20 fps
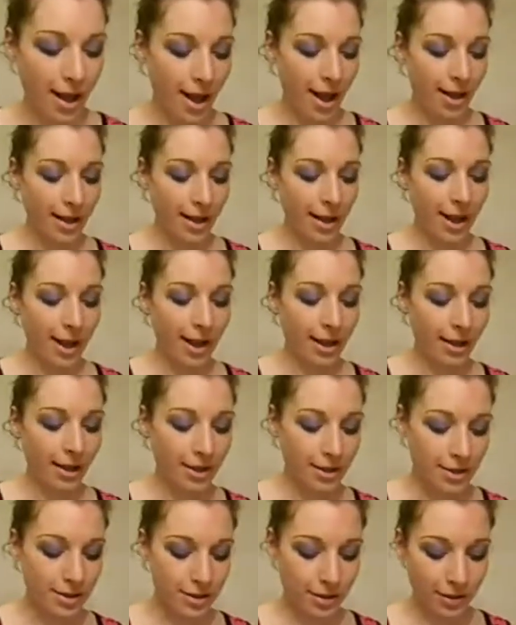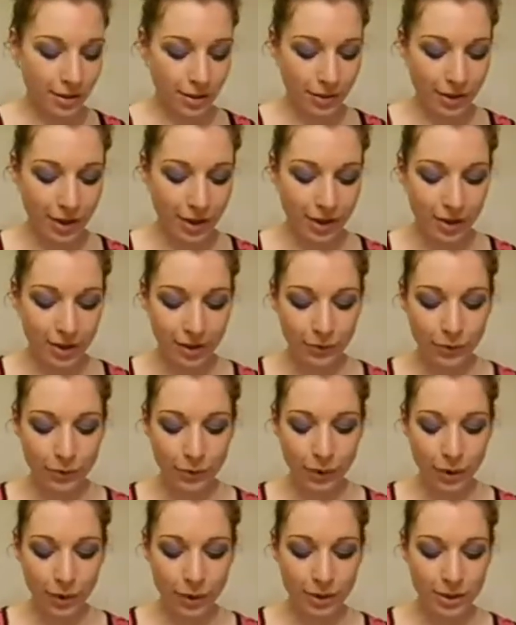And then they've
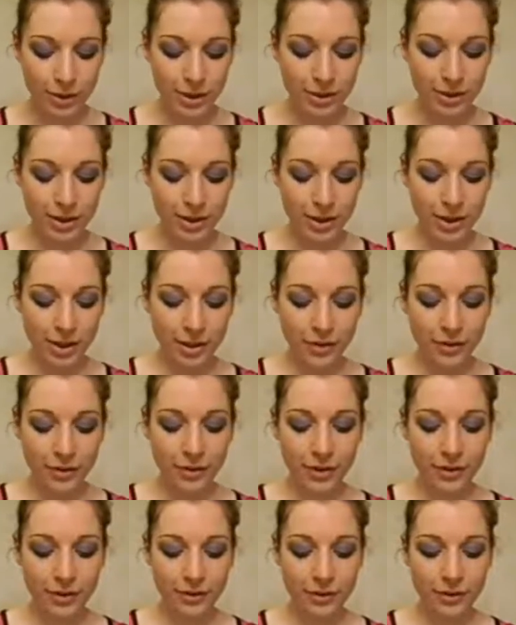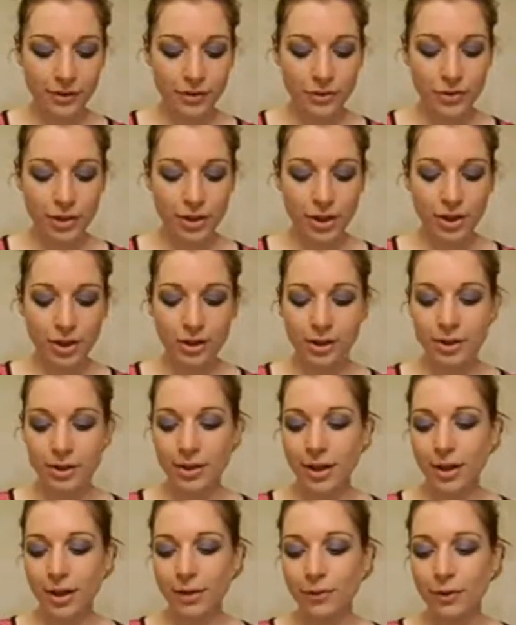got this dark
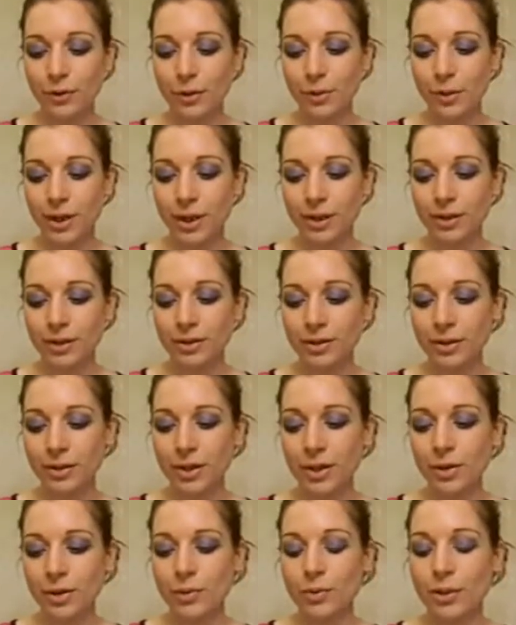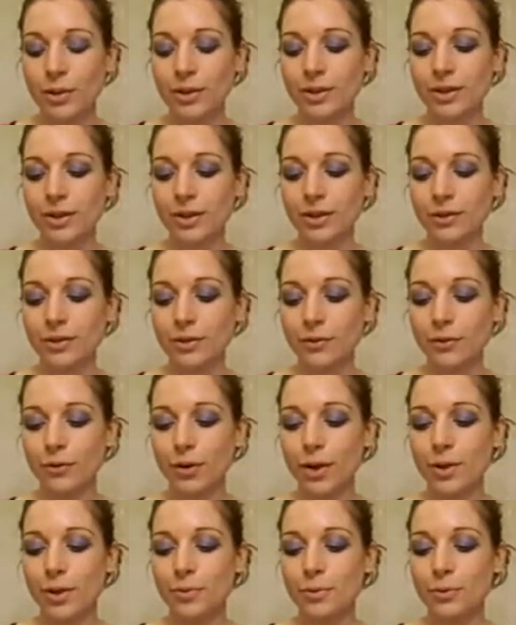navy one, which is a very
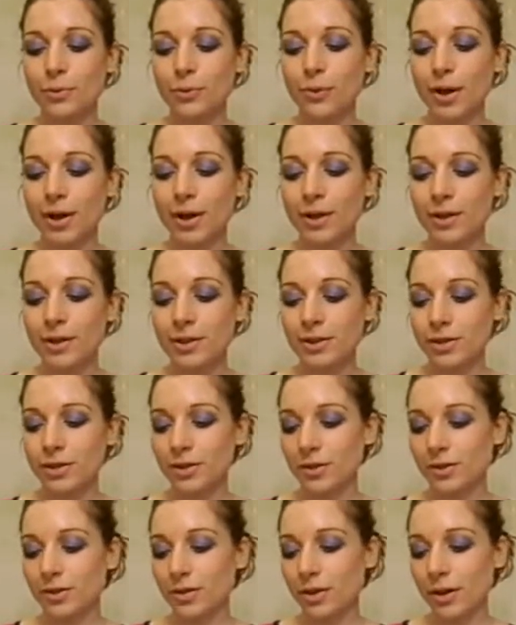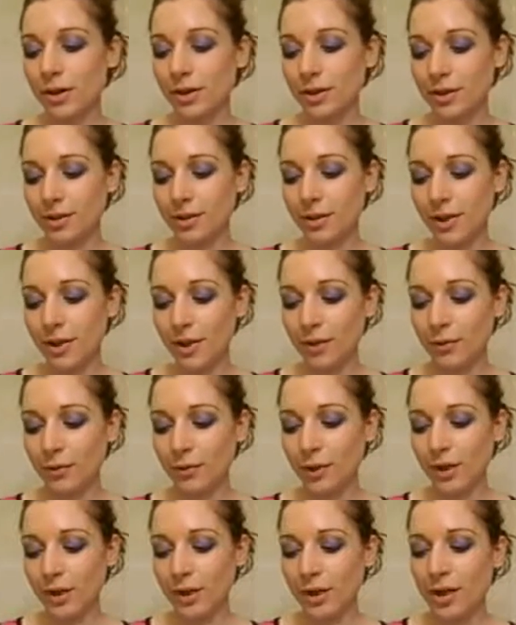bright dark
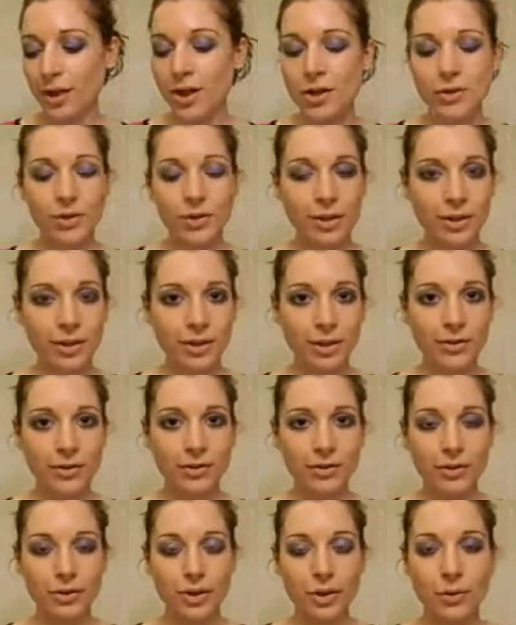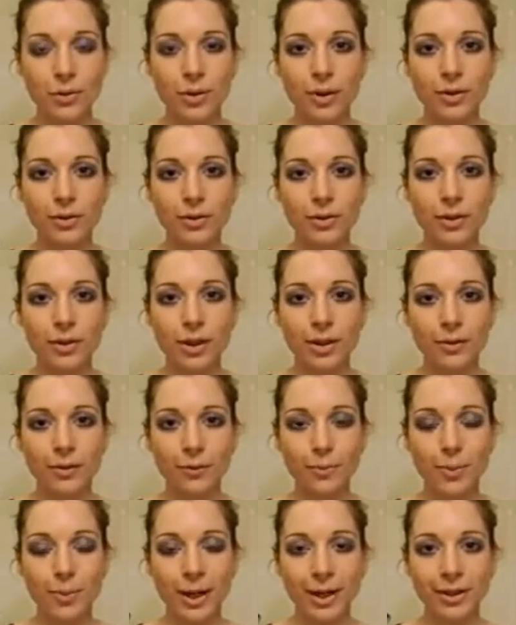navy, so it doesn't go on kind of
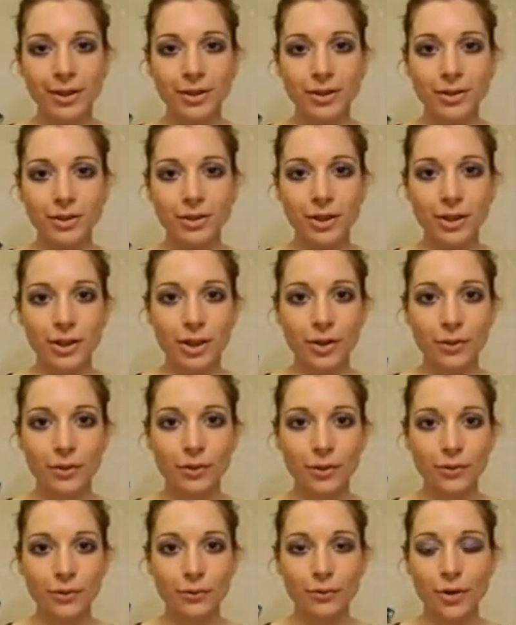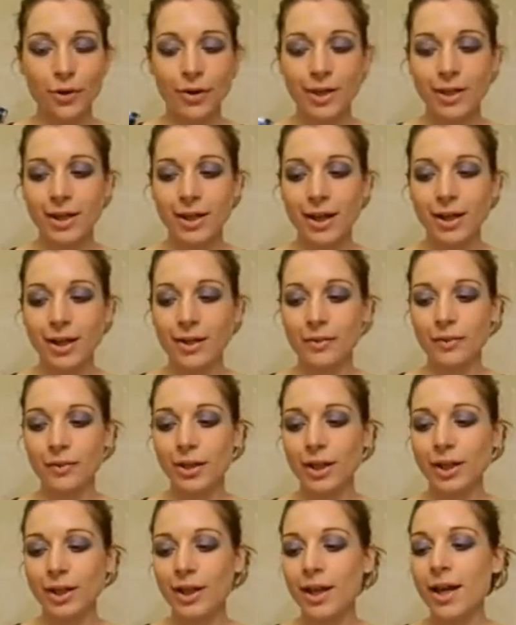blackish, it goes on very
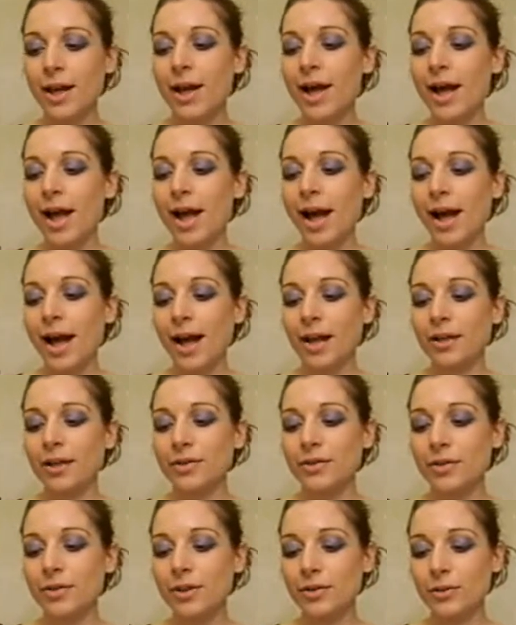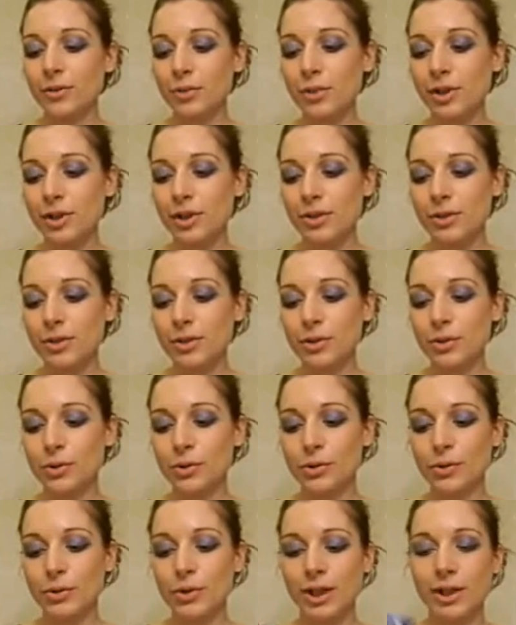navy. And this one is called
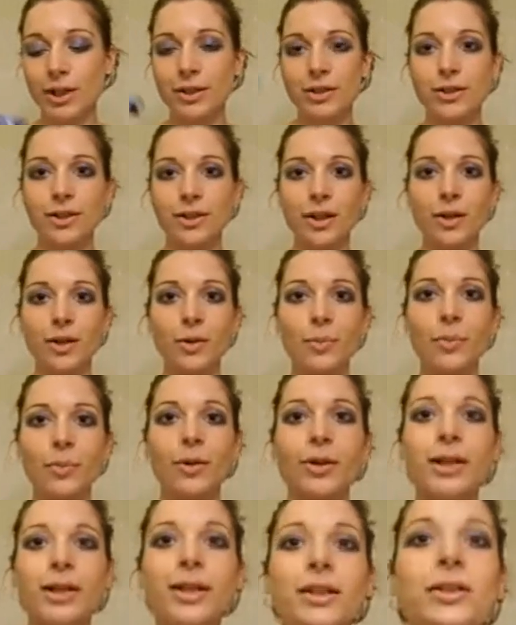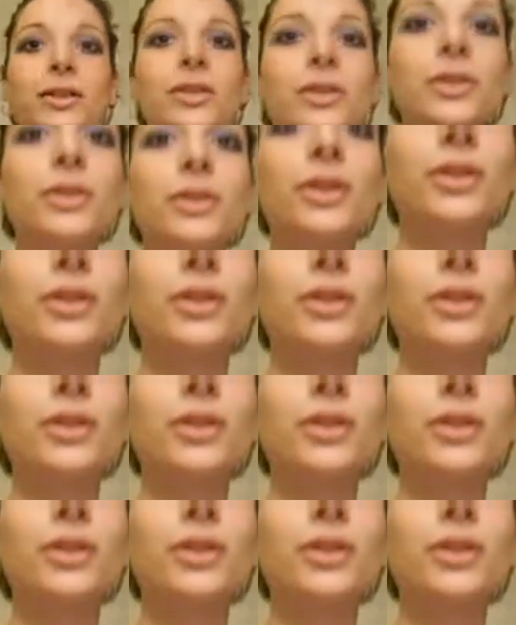Indigo Polish.